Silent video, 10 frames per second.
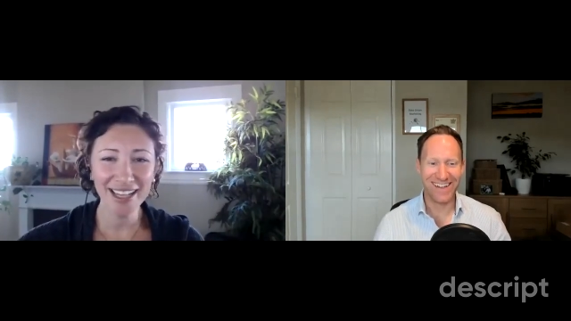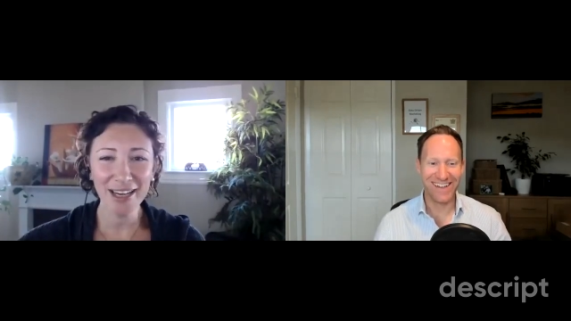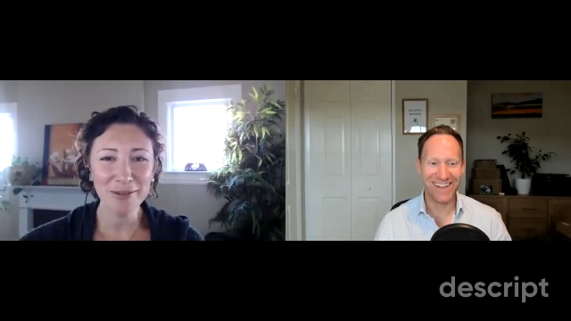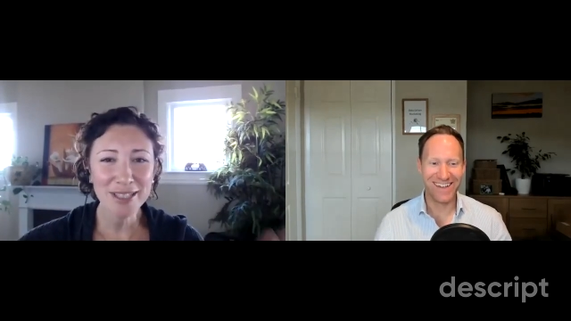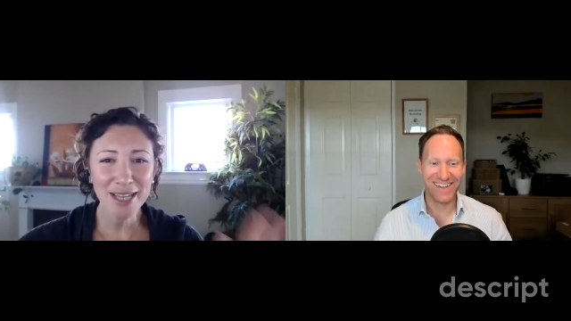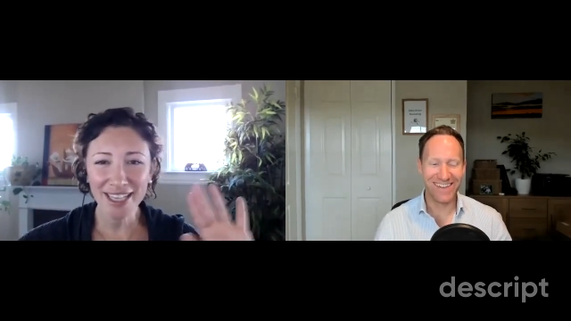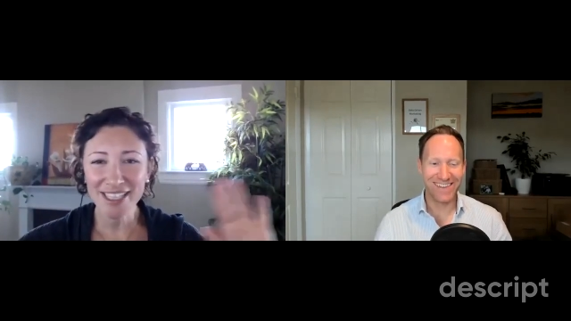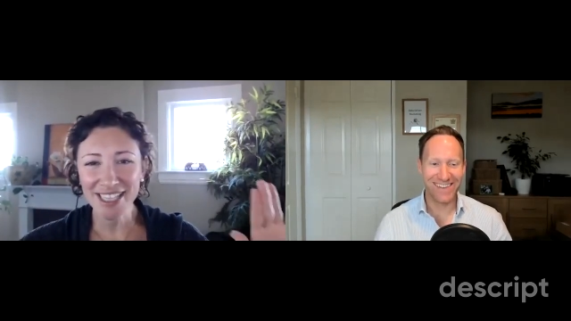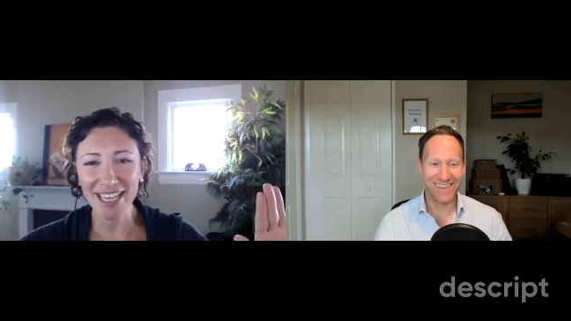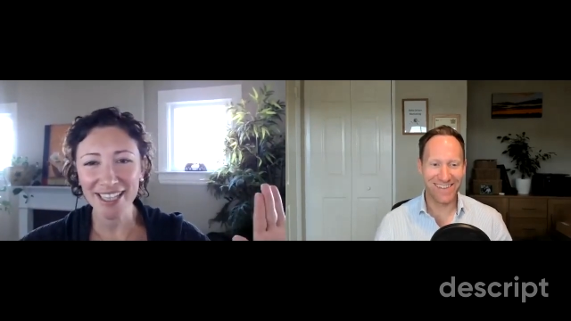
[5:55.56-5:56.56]
Speaker 1: Like we're
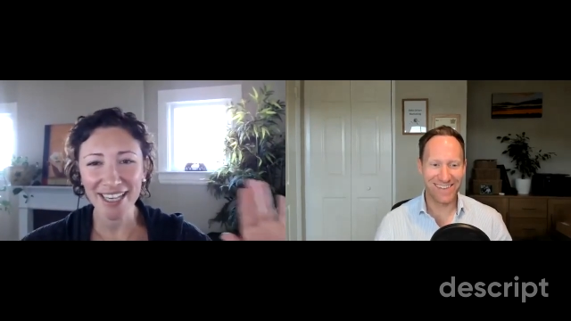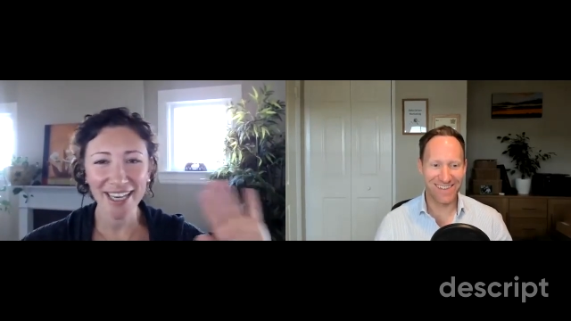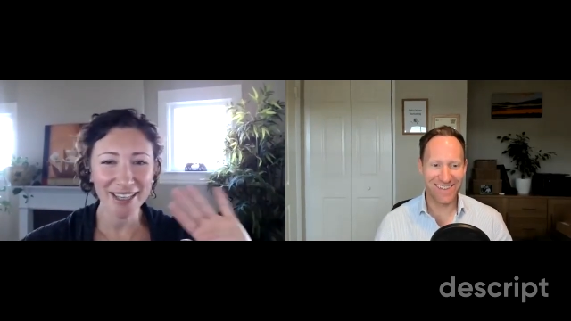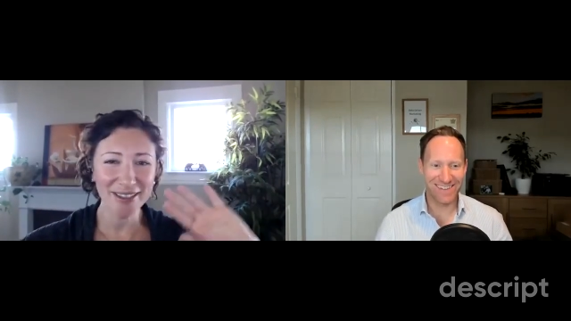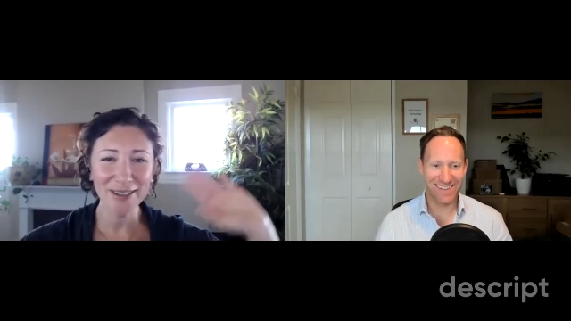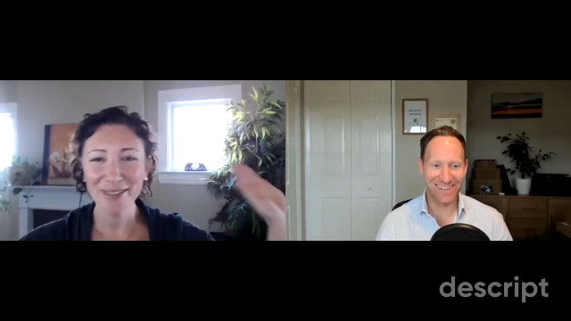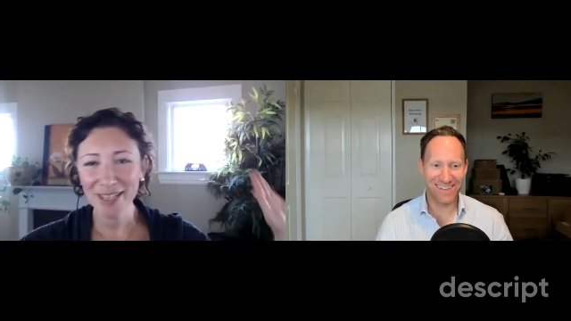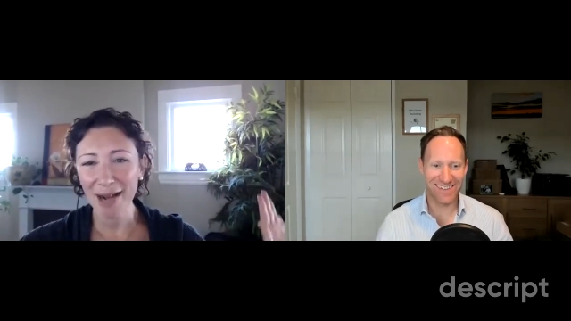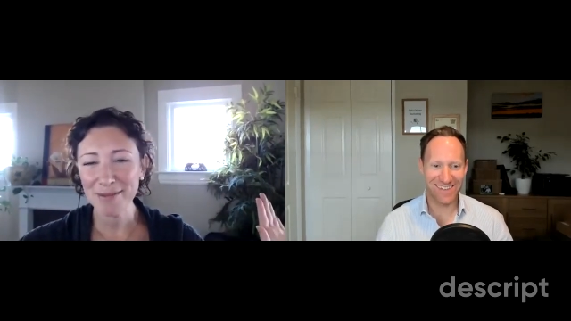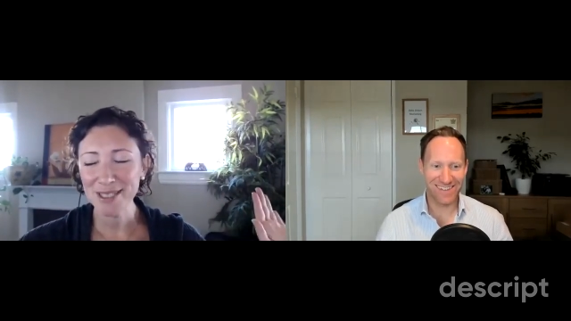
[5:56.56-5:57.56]
talking scaling here. You're going
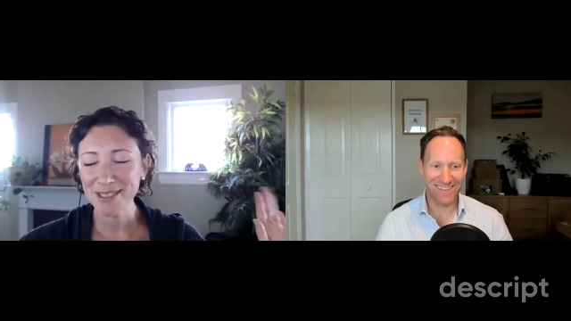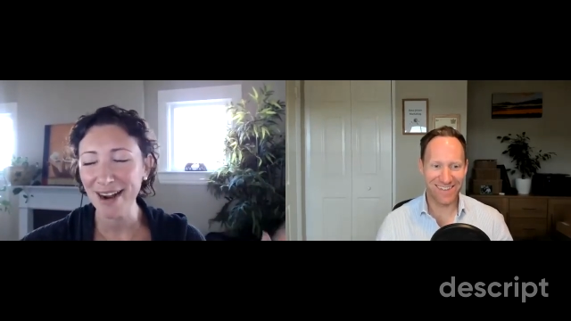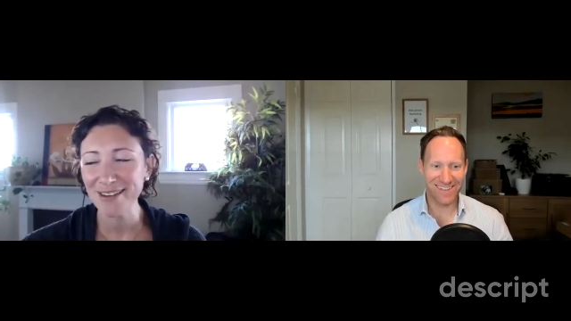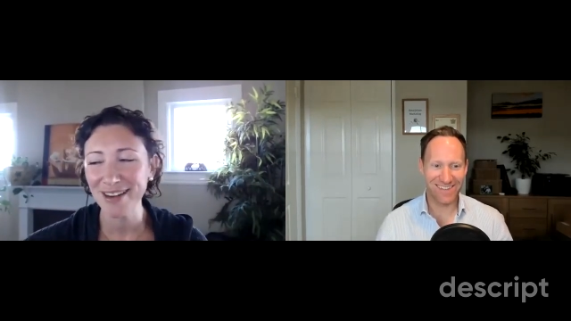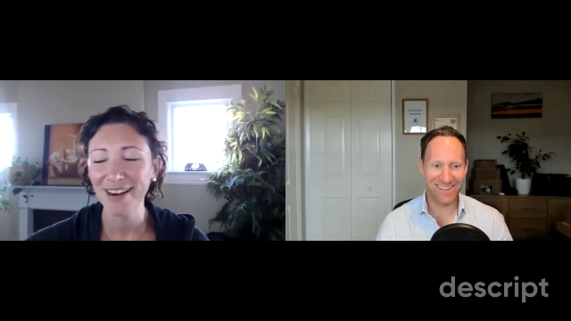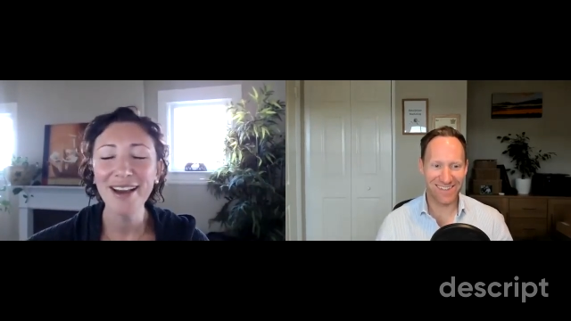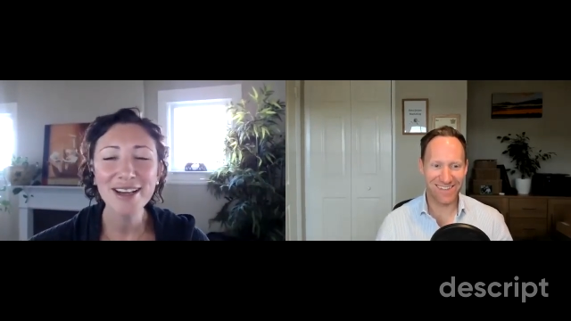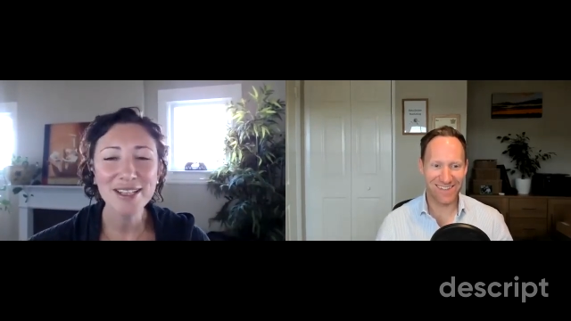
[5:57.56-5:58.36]
the opposite direction.